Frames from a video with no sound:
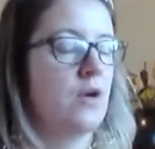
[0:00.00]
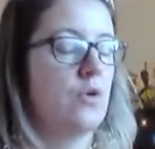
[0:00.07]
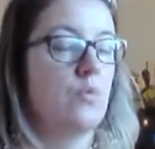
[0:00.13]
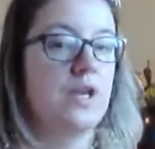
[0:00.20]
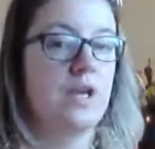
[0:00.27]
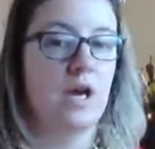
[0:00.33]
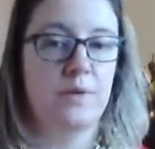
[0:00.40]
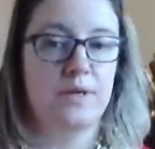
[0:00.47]

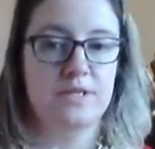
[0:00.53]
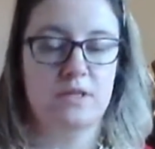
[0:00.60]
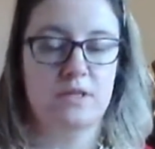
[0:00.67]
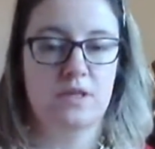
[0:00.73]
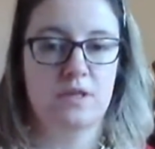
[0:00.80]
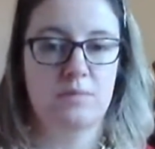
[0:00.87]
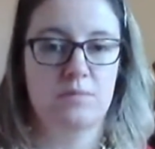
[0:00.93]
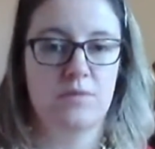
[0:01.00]
We know it's
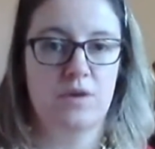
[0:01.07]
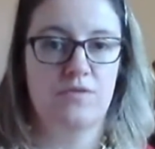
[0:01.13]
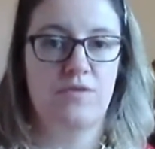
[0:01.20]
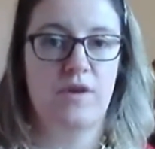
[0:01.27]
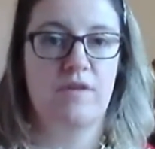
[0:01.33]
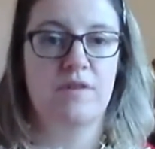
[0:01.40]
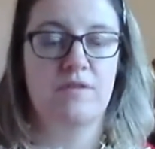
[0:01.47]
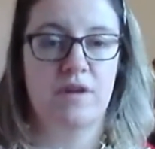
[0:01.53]
a
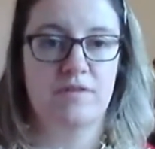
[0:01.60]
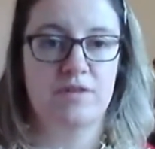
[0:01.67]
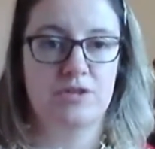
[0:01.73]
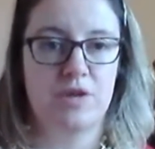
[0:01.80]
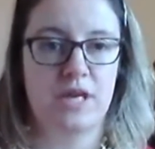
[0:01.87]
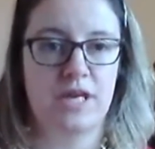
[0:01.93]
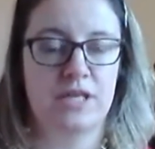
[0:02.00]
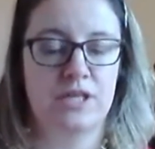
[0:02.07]
very, very
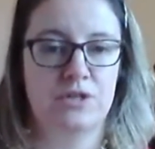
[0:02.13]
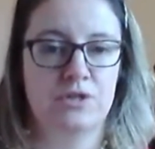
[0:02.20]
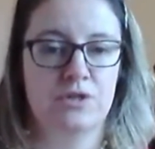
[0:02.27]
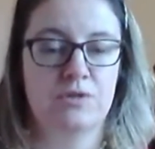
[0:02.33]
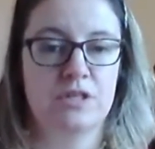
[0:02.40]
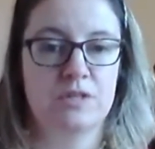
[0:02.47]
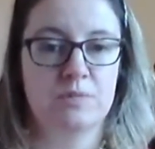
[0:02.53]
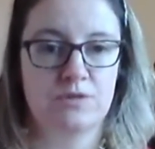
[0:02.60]
strange
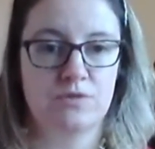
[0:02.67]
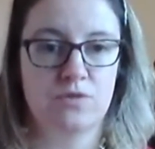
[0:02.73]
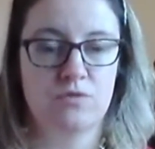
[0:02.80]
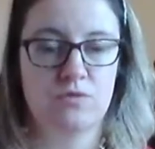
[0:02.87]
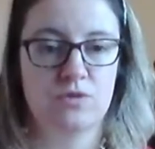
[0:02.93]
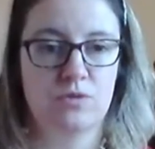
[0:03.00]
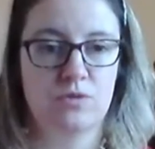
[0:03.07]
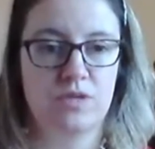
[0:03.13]
Christmas for
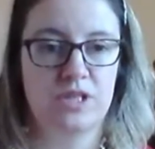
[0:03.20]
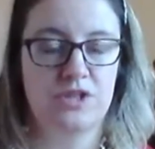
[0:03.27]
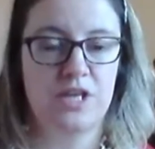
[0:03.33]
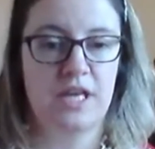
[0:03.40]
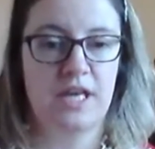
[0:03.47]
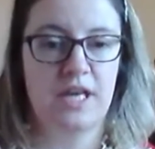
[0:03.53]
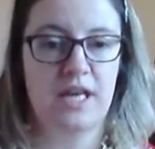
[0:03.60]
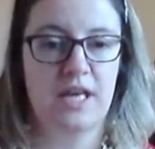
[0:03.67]
us all this
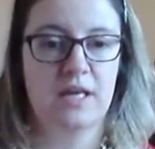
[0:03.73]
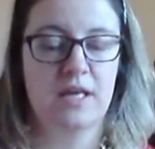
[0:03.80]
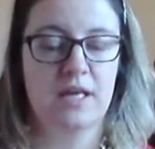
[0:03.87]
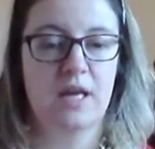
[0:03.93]
year.